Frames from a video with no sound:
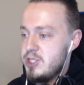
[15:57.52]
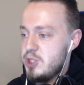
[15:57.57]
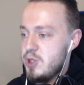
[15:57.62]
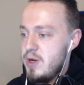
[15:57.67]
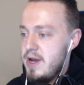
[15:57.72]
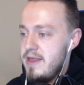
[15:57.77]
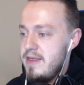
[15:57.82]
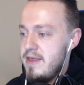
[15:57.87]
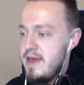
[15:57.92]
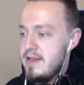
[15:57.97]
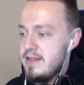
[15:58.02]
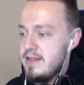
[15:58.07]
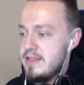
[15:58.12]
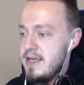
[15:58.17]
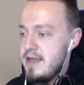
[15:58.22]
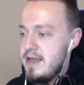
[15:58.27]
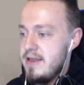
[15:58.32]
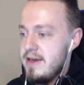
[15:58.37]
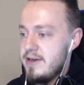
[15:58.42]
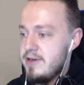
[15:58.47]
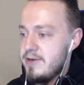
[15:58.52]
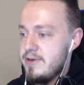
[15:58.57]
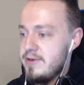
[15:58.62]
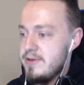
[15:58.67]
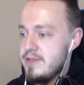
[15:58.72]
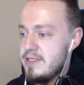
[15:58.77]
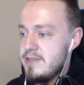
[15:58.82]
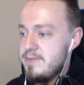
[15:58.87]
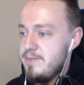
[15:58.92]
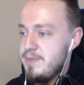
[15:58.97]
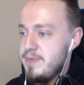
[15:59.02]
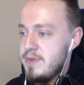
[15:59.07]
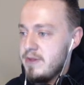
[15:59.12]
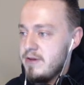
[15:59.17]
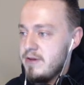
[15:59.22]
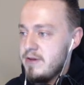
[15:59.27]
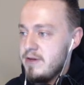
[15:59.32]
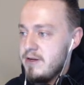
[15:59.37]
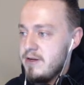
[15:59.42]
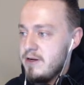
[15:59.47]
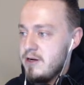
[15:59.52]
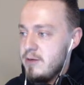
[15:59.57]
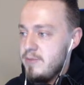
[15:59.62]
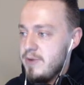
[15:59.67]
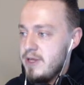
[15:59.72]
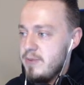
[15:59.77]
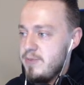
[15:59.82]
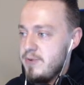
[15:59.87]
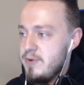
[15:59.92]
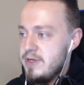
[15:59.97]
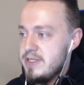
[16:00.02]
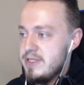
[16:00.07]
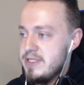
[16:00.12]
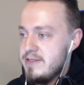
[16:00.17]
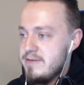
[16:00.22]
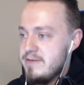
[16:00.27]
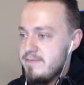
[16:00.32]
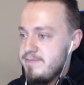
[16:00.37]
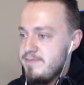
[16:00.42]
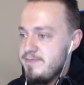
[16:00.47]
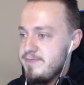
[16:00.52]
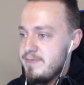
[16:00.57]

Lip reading: try that and see how that goes. Hurt by the poison.